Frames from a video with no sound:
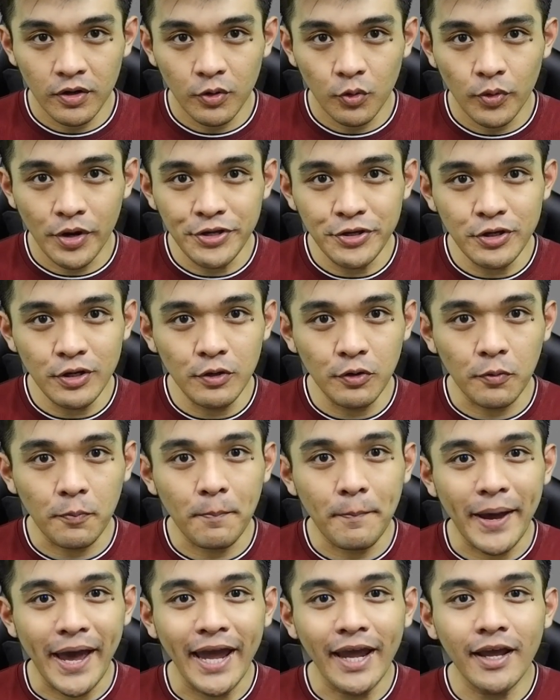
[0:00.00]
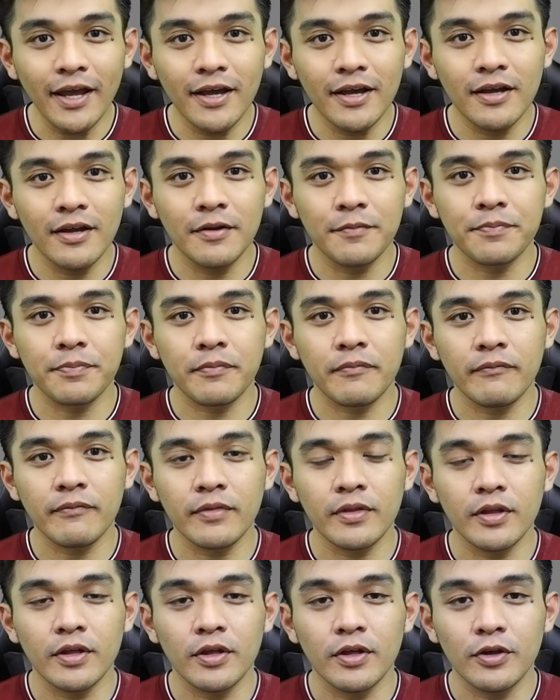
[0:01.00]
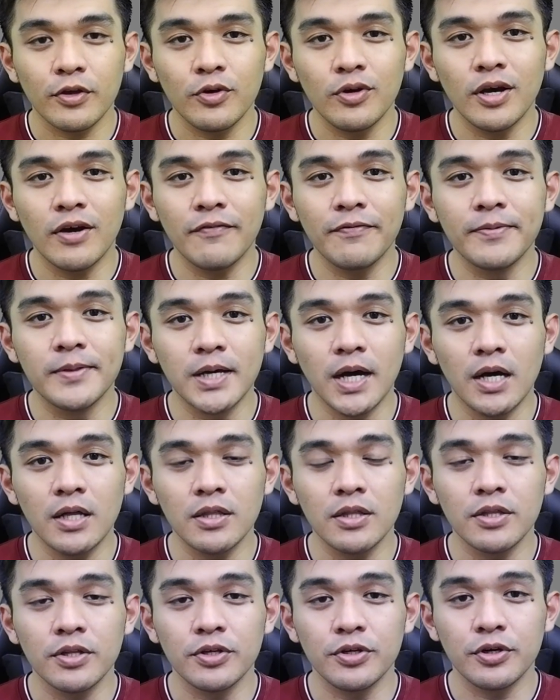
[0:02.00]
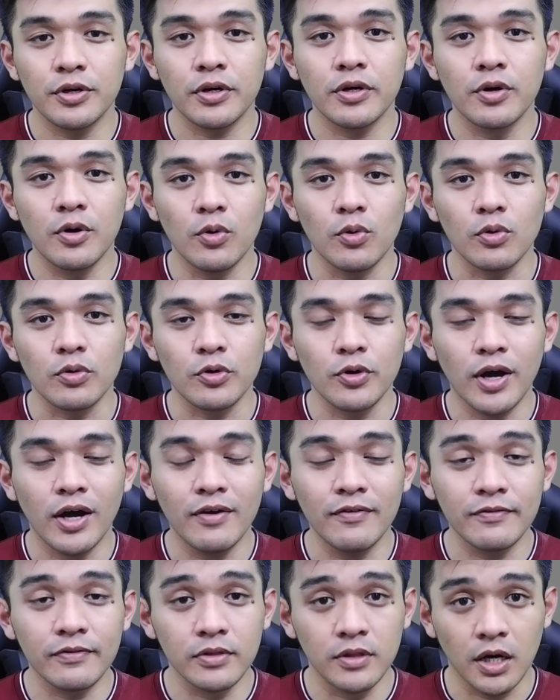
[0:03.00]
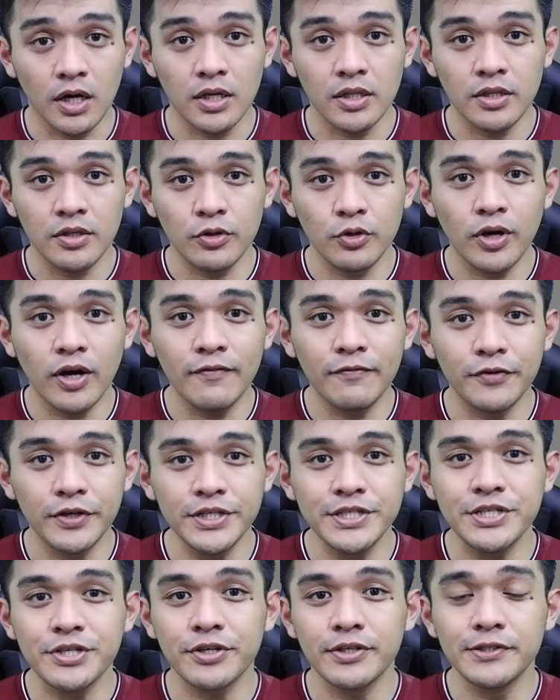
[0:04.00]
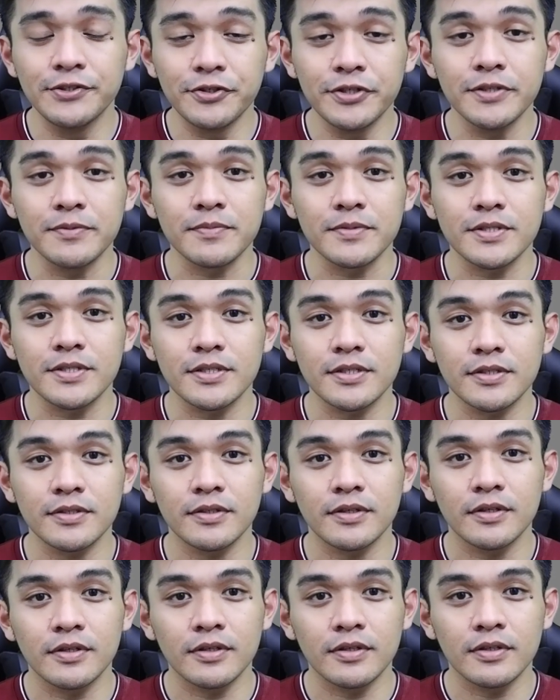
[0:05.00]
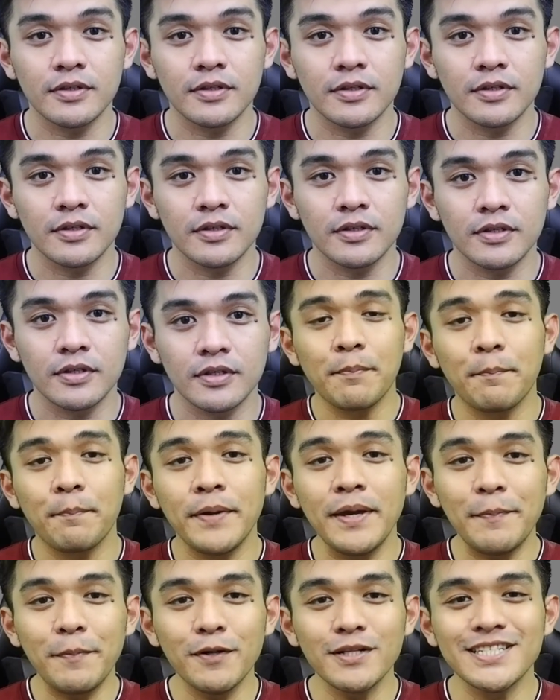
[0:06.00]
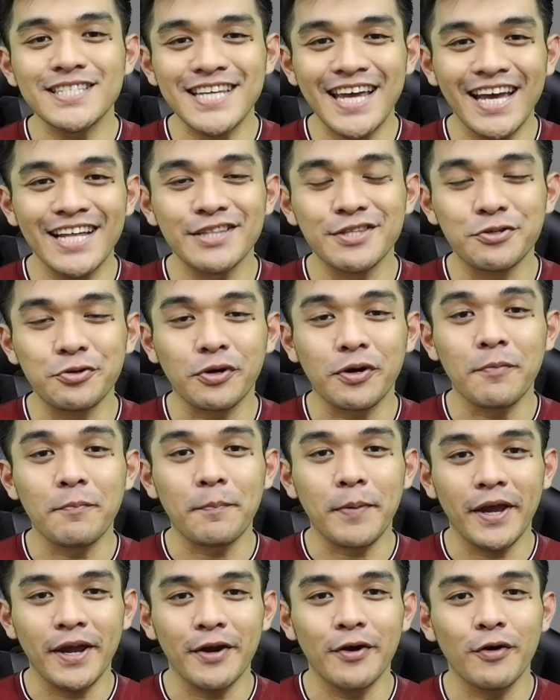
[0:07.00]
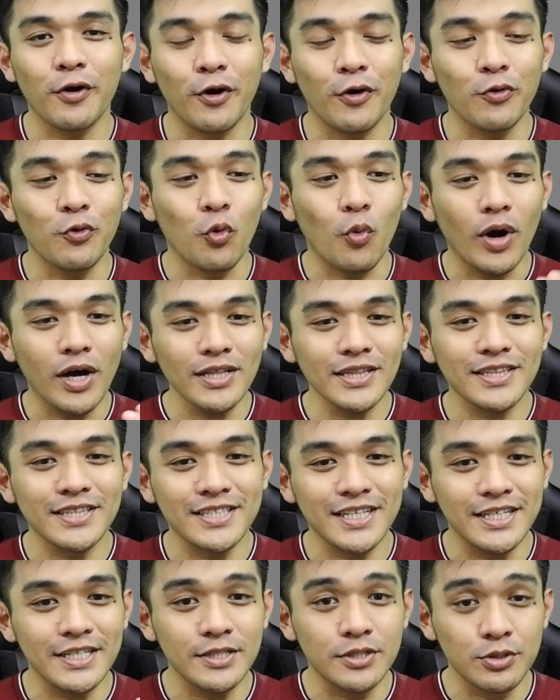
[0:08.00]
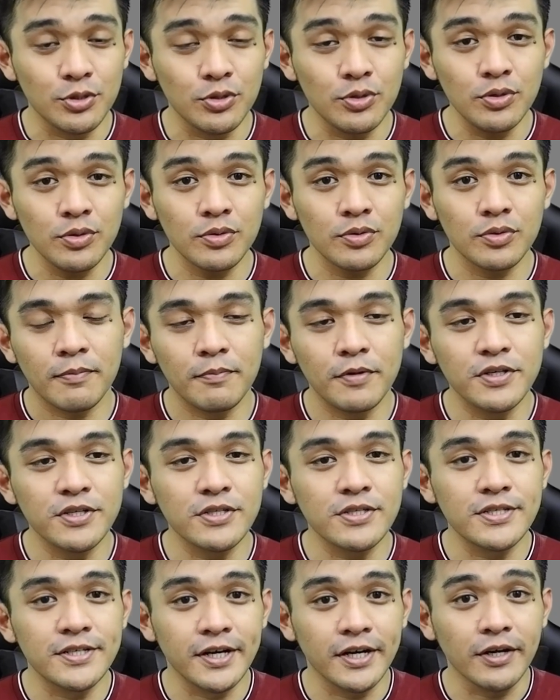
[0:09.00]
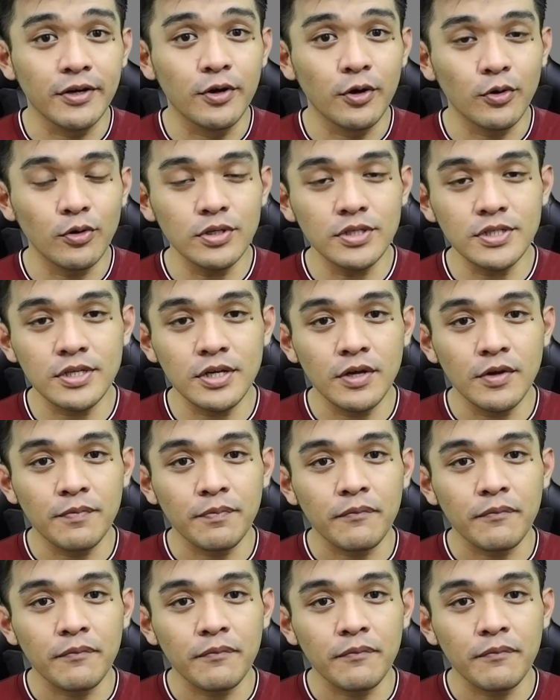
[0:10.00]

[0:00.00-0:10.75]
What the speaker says: when you look back, you have done your goal. You have reached your dreams. People tend to compare on what they do versus their goals,